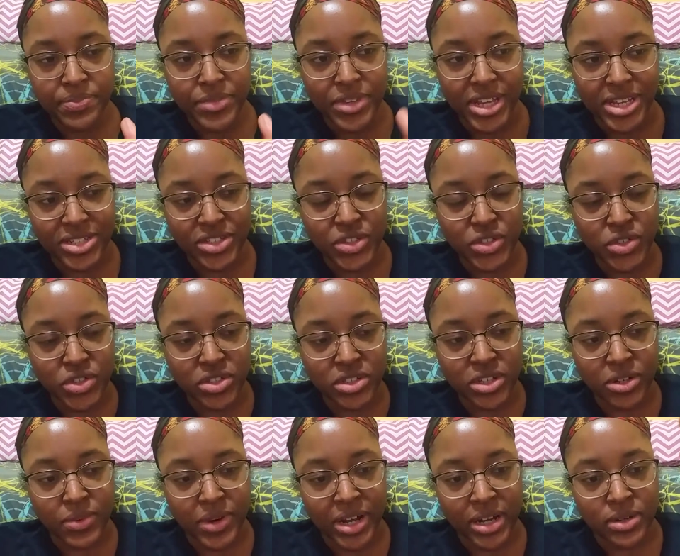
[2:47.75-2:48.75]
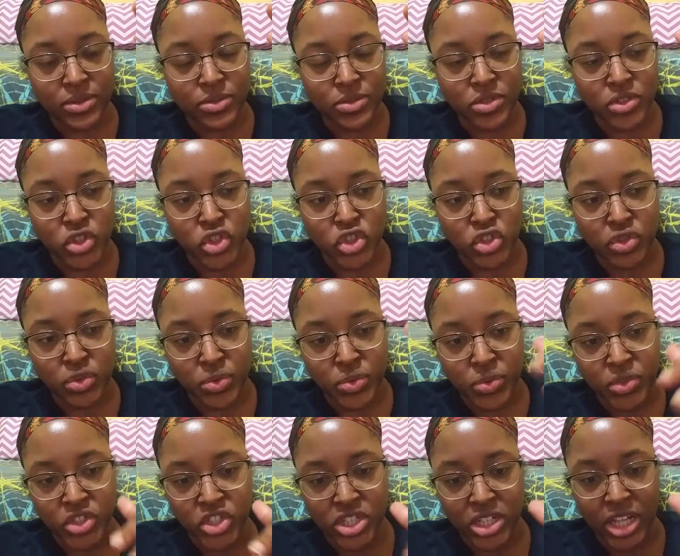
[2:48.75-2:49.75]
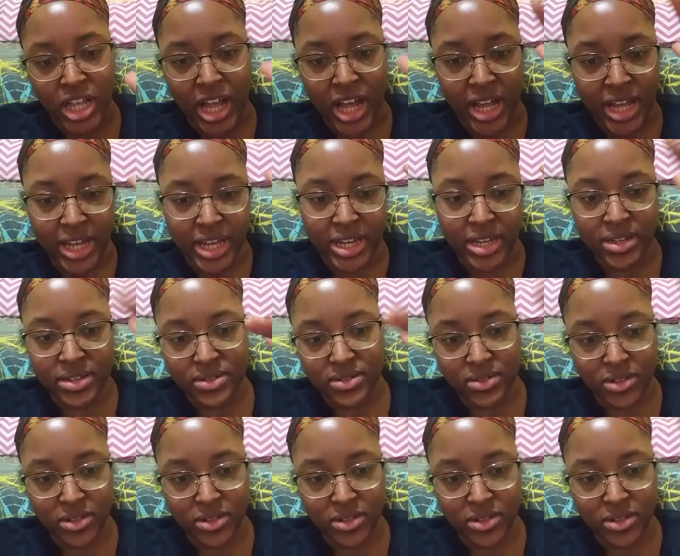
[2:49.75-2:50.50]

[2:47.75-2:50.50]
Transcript: It's usually around June, July,